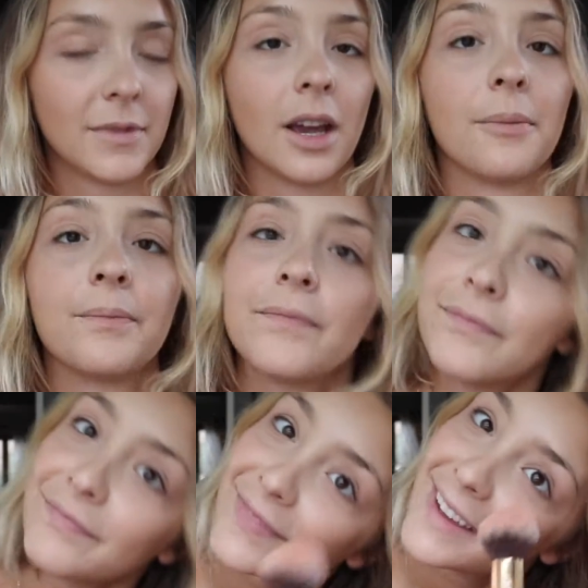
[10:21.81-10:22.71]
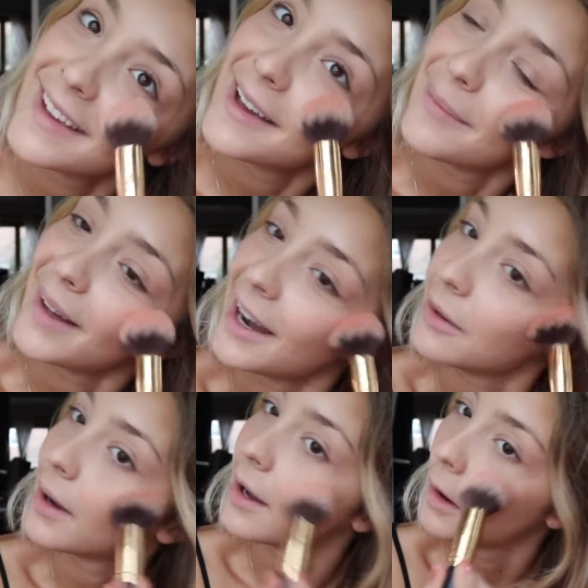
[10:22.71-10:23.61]
yeah. But
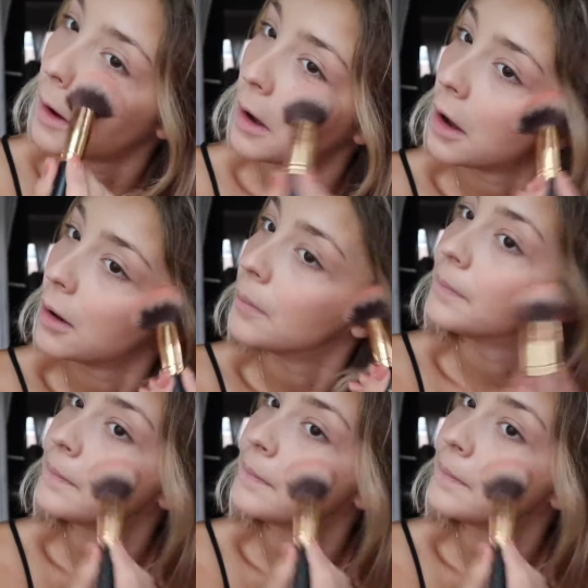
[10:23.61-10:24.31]
anyway, what